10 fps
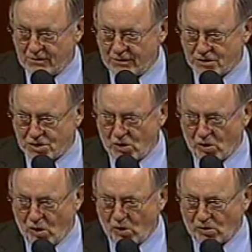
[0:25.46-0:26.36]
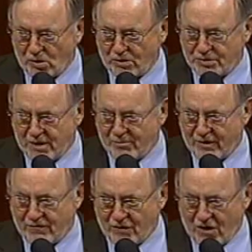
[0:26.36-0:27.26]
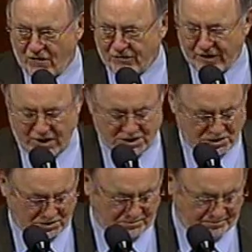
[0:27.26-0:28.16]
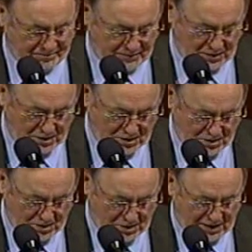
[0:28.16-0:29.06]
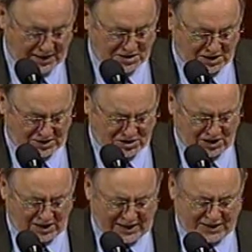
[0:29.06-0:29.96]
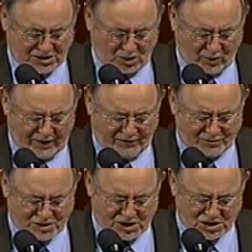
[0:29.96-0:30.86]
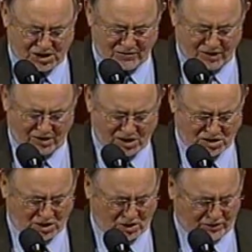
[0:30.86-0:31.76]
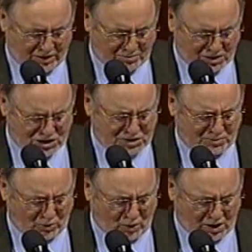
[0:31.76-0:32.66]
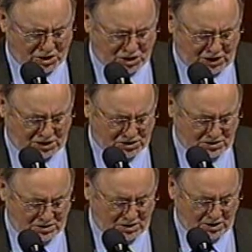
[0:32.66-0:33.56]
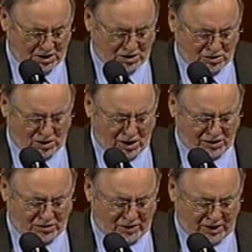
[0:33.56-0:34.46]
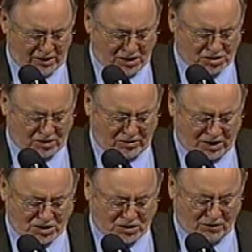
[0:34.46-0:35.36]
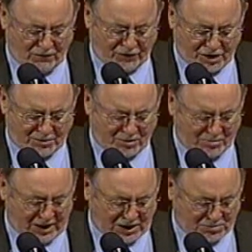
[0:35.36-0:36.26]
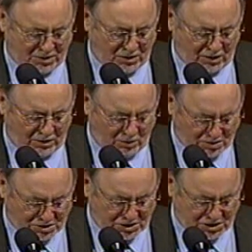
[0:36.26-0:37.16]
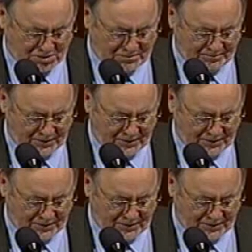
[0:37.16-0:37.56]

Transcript: There's no old growth timber involved in this. It gets Sealaska away from sensitive areas, including municipal watersheds, and onto areas already zoned for timber management on a road system.